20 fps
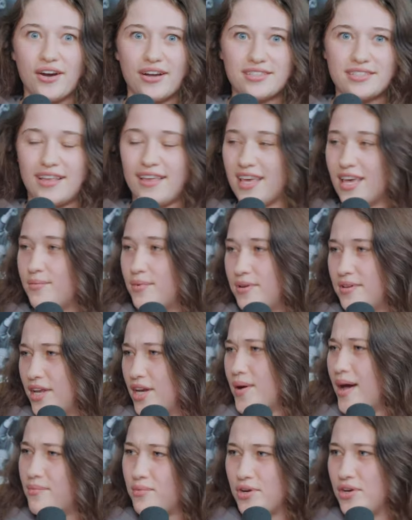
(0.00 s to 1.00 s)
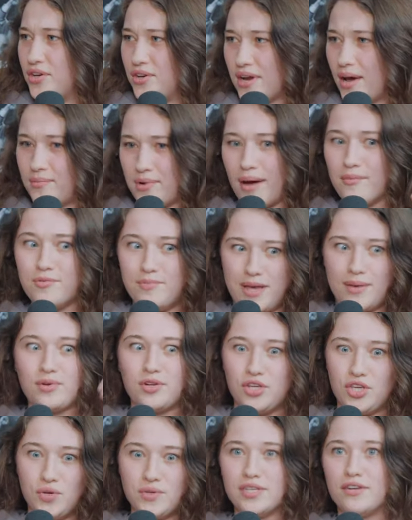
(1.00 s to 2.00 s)
It's not like it would, I would be able
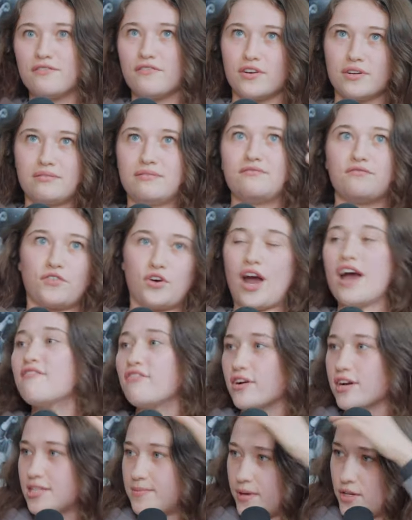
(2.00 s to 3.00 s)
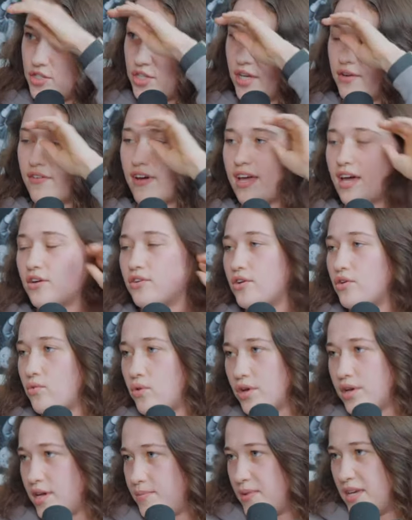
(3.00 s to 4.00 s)
to use it for forever, especially if I get good quality